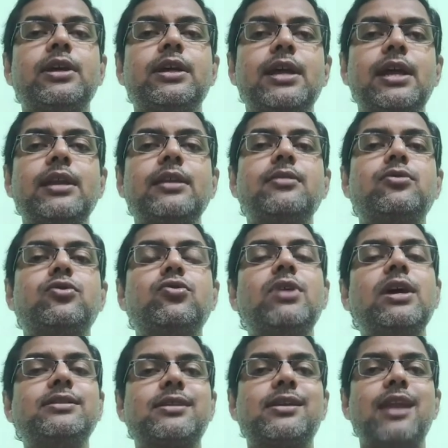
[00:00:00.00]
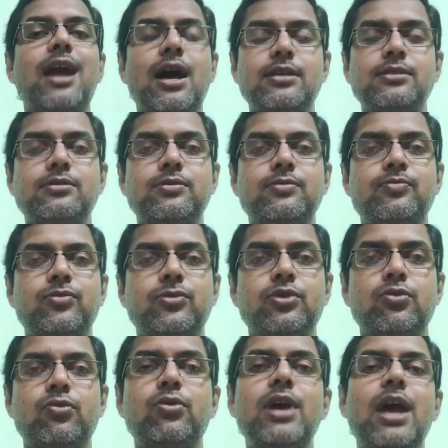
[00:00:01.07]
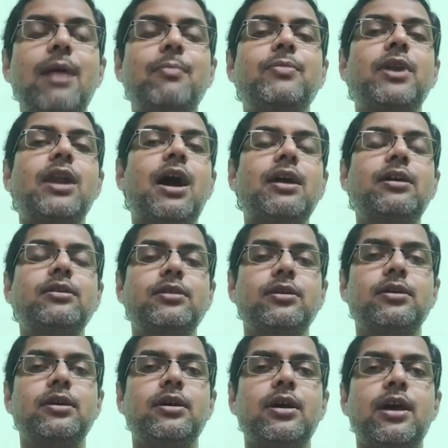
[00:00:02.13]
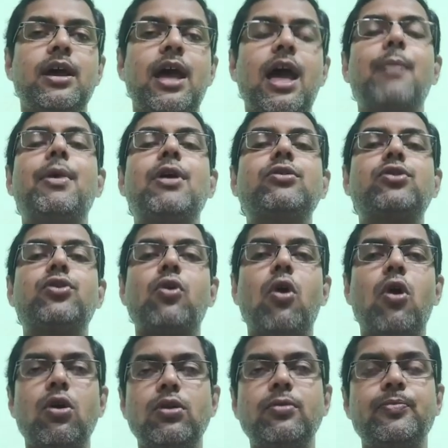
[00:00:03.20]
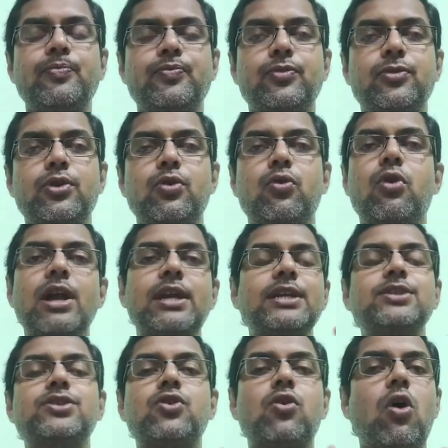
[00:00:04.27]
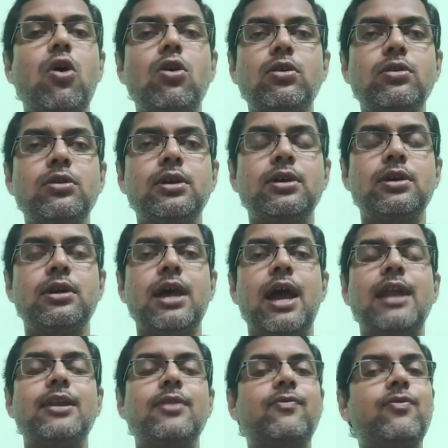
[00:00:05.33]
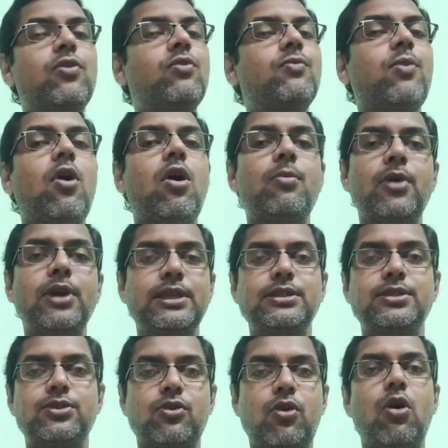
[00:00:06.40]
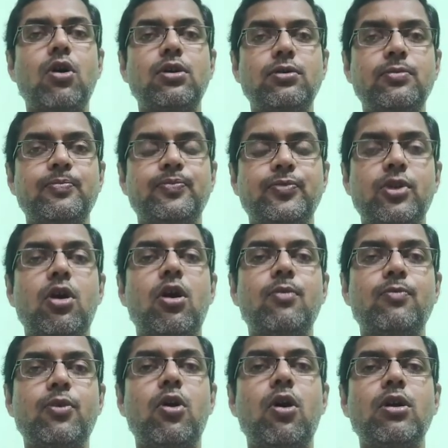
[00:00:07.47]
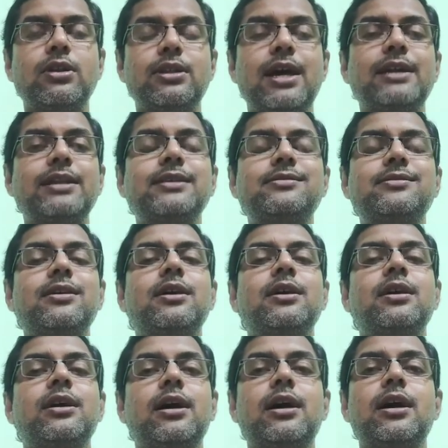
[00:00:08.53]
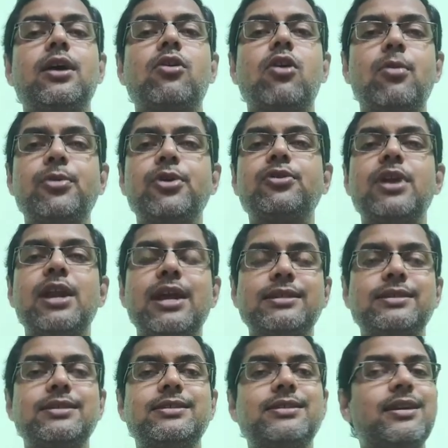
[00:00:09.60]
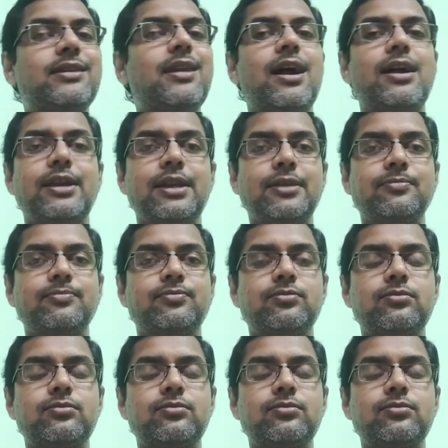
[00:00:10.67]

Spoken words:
in today's class we have learned about call, what is call, and the full form is called of call, that is computer assisted learning,